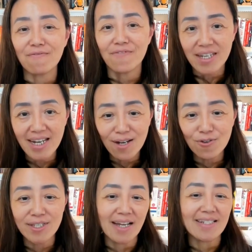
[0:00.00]
videos
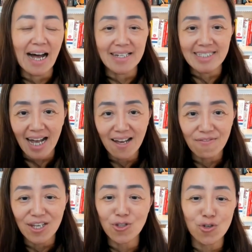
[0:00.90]
that I dive
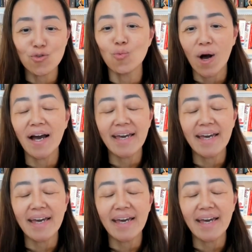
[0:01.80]
into why